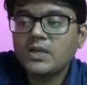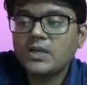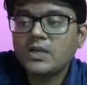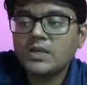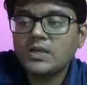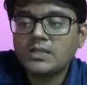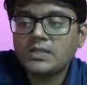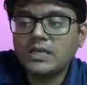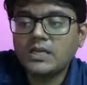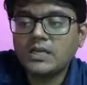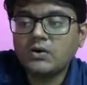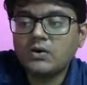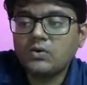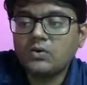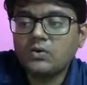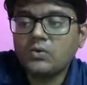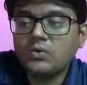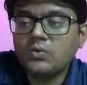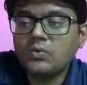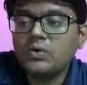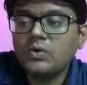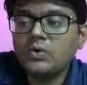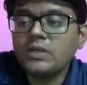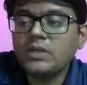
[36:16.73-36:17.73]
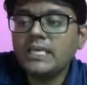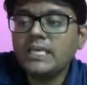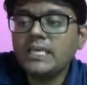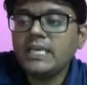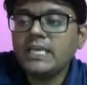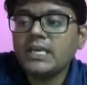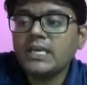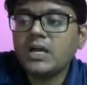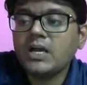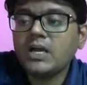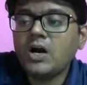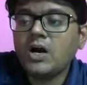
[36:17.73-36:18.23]
the
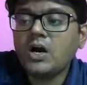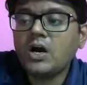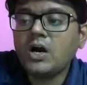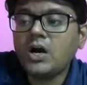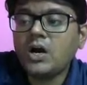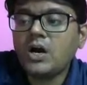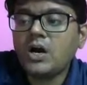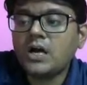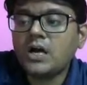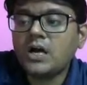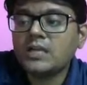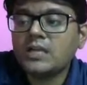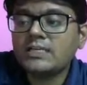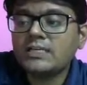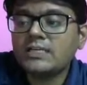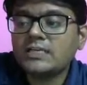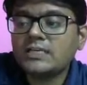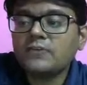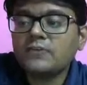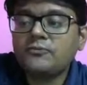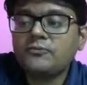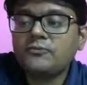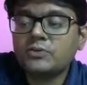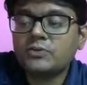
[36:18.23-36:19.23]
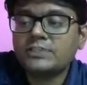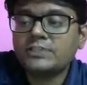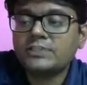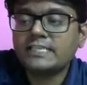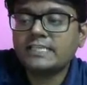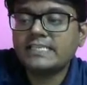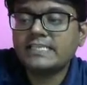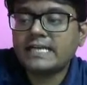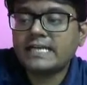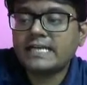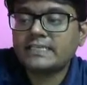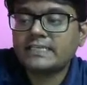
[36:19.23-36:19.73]
only horizontal force that
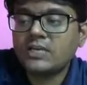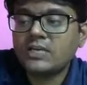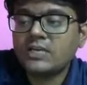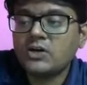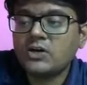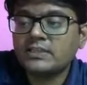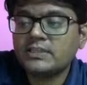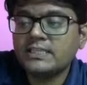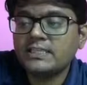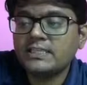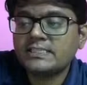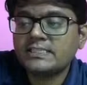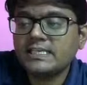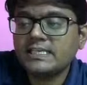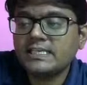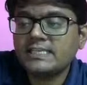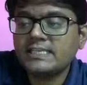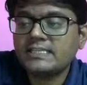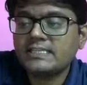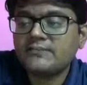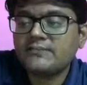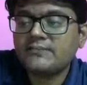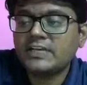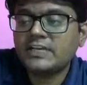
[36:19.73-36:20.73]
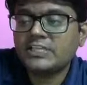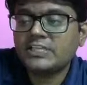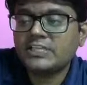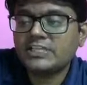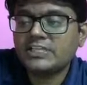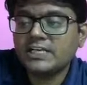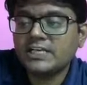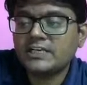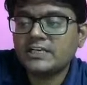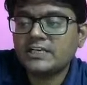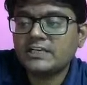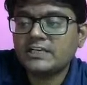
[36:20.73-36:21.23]
is acting on this is the friction,